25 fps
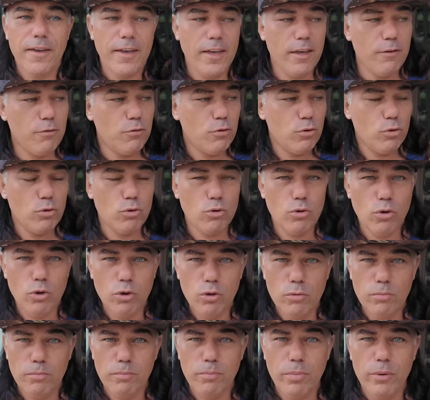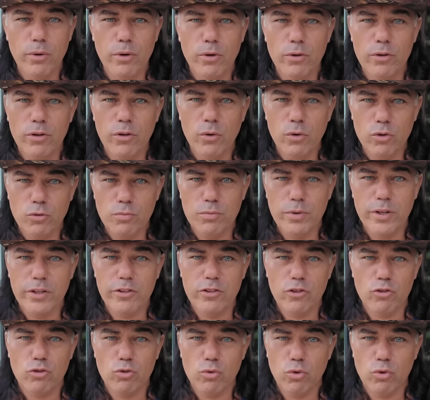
If you don't burn those bridges